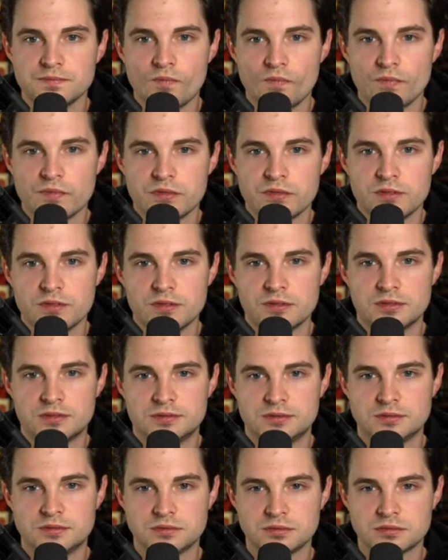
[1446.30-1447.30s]

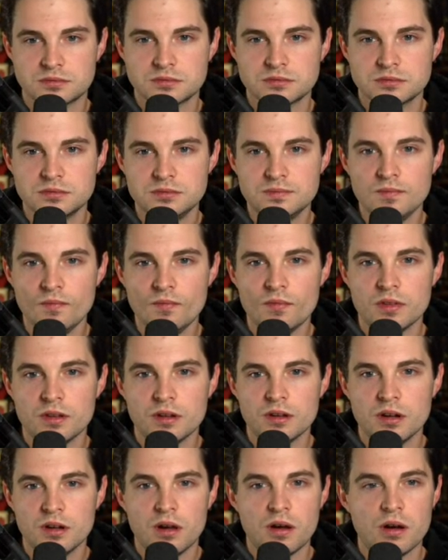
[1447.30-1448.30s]

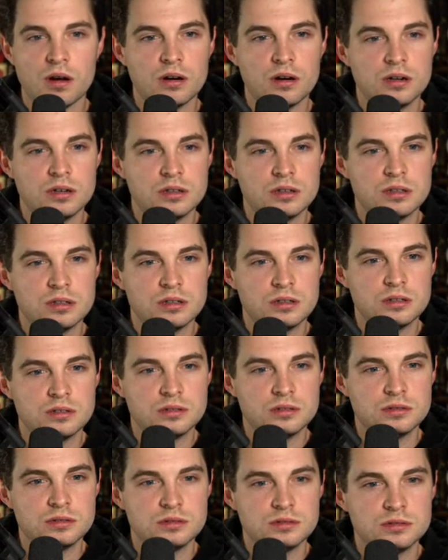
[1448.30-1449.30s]

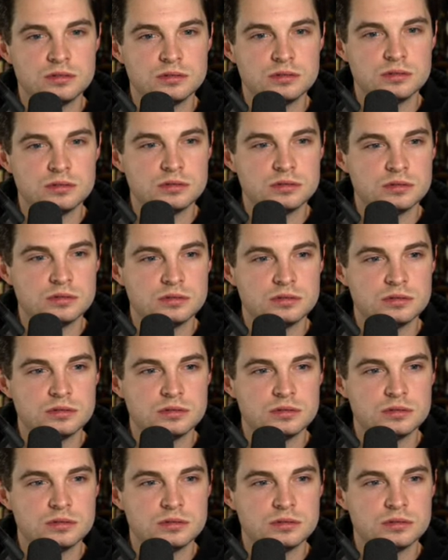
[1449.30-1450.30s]

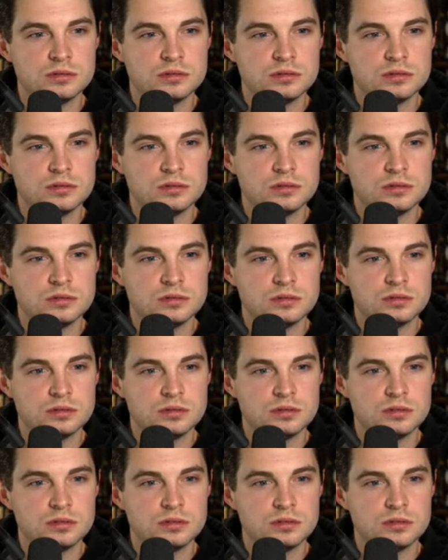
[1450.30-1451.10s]
(silence)